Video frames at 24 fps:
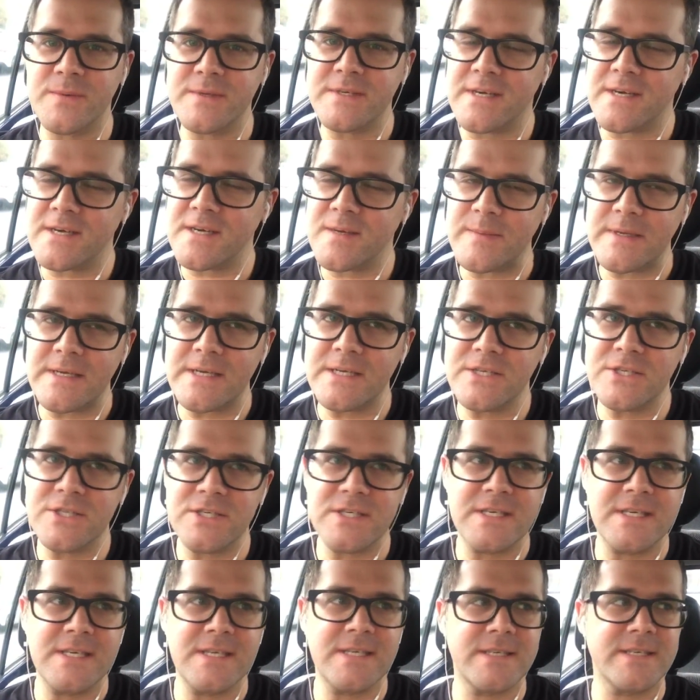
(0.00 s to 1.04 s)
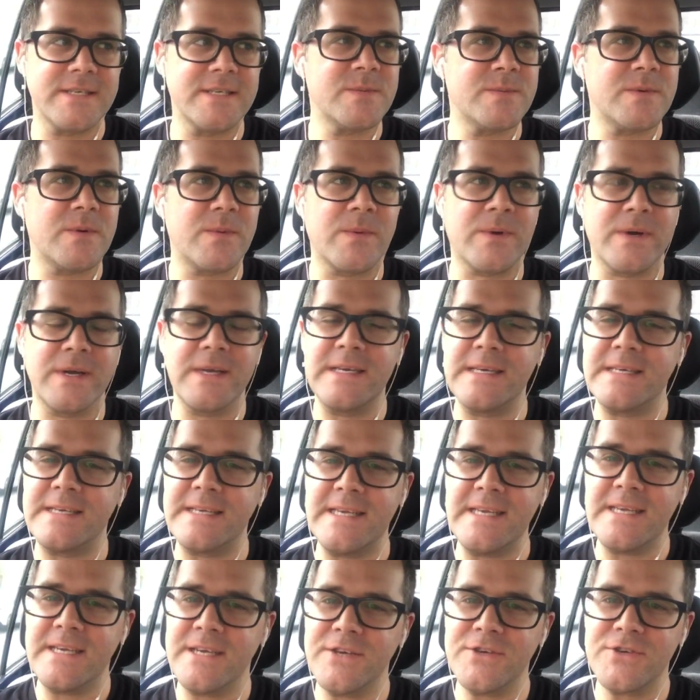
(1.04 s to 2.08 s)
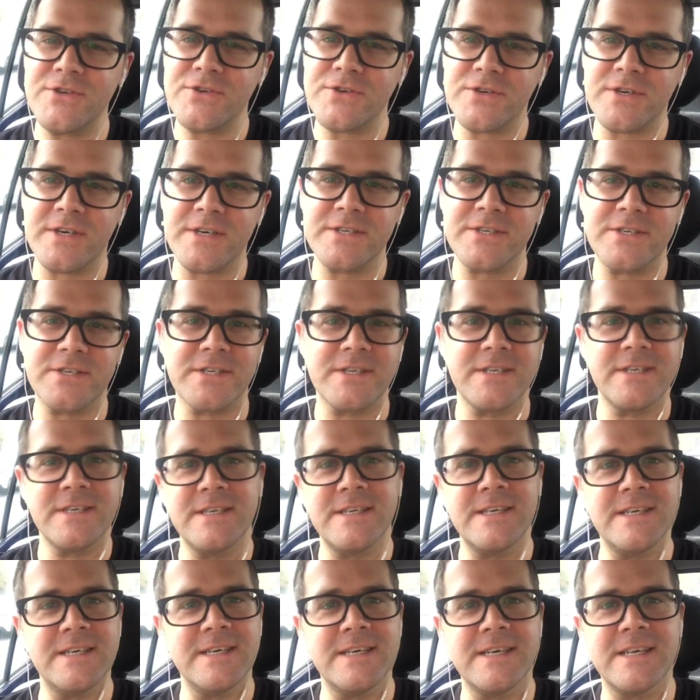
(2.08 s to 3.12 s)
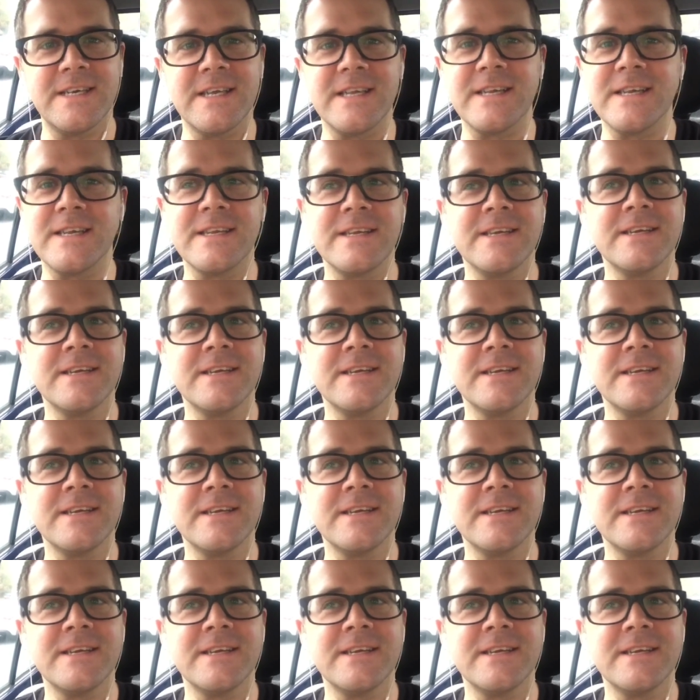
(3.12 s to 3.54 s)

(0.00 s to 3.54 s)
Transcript: We talk about Jesus, but we're in deconstruction and